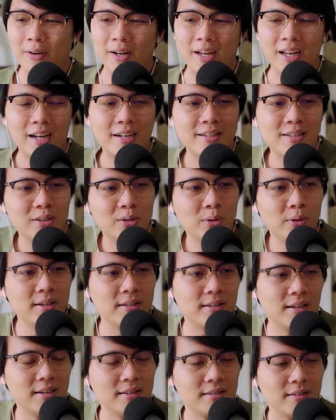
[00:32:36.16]
if I can actually do
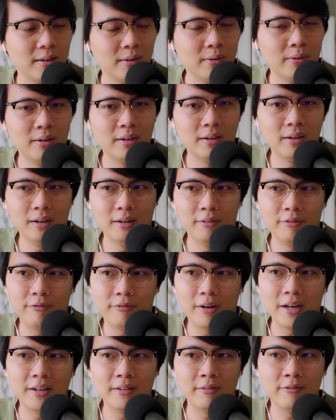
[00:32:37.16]
this as a
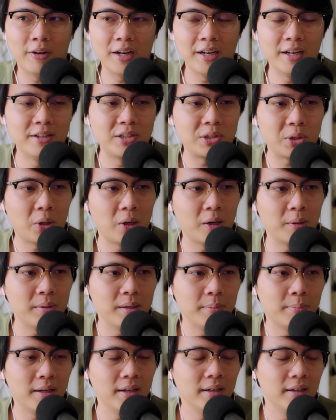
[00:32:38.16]
fun financial
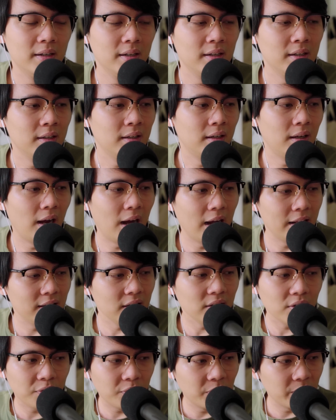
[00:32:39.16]
hobby. But I
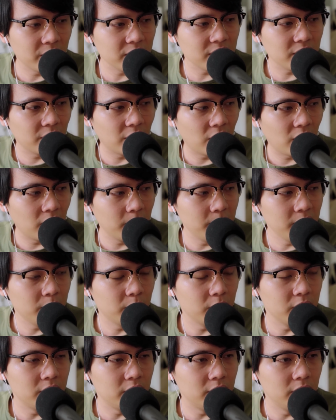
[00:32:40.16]
think the focus of a hobby
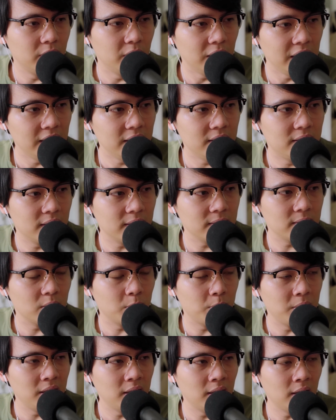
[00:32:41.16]
would really just
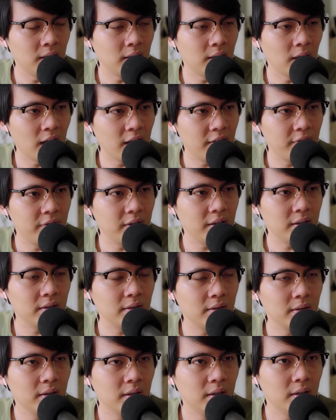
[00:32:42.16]
to be
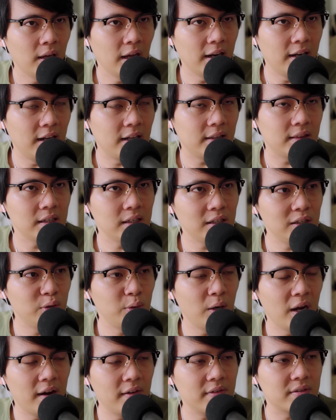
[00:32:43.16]
having and letting
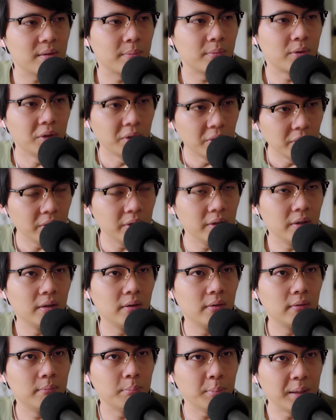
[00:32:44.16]
you have some good
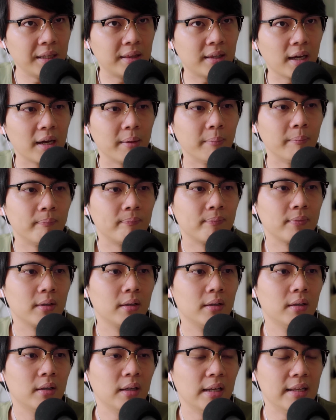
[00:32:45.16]
me time
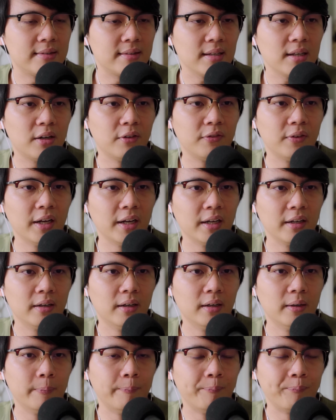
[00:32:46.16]
instead of like
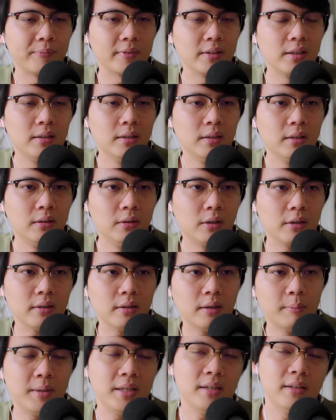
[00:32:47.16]

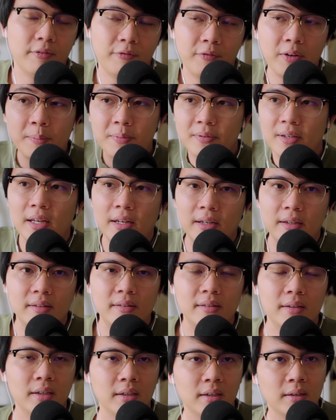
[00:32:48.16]
the flip side
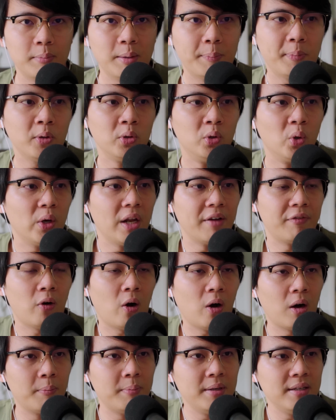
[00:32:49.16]
is people who don't have
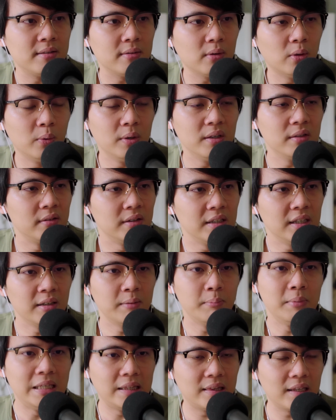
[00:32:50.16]
hobbies always need
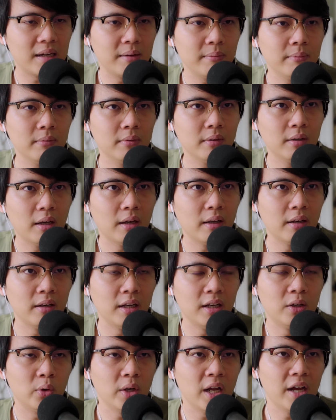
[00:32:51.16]
me time, and
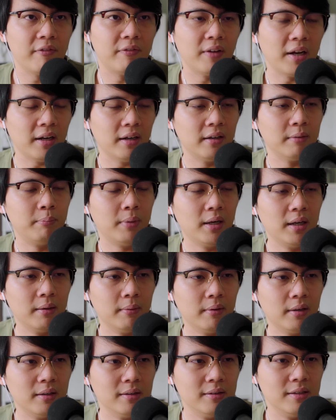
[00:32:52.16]
they don't have like
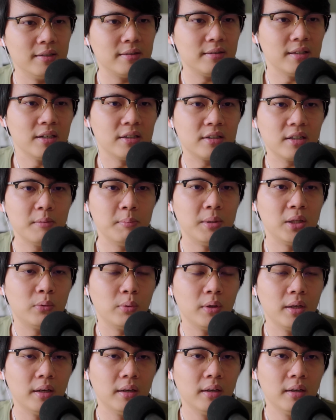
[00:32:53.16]
a distinction
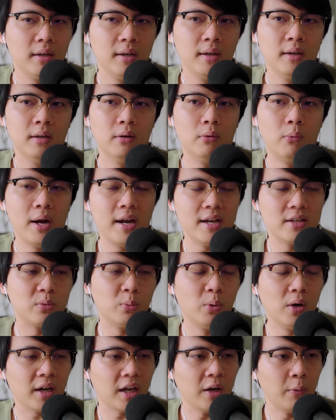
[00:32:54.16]
between where is
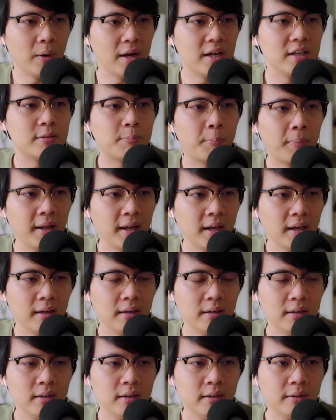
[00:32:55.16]
work and where is
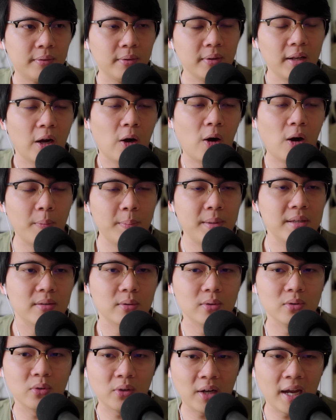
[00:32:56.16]
play. So like hobbies
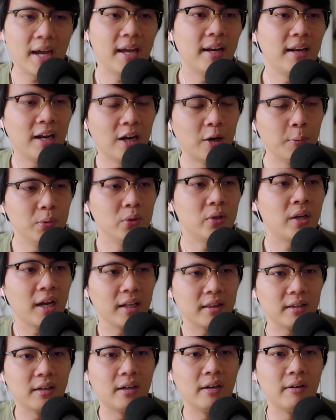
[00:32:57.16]
also can help you
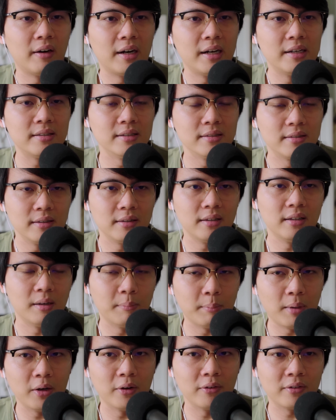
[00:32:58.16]
categorize a certain
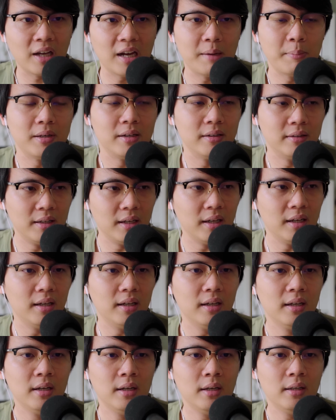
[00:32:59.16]
amount of time in a
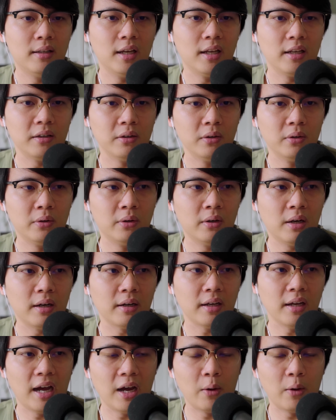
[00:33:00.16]
day that, okay,